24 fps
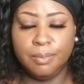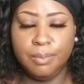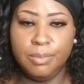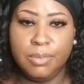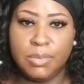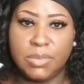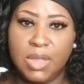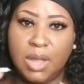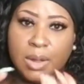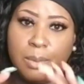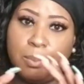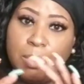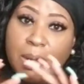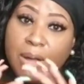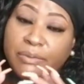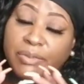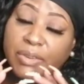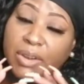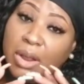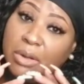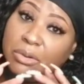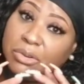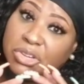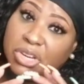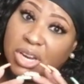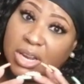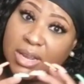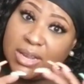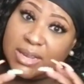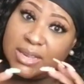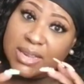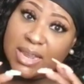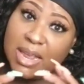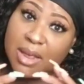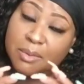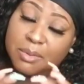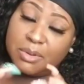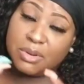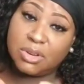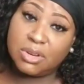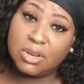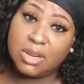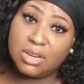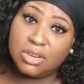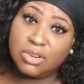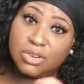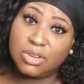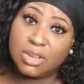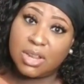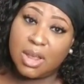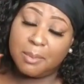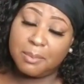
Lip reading: the buffalo chicken sandwich that you saw,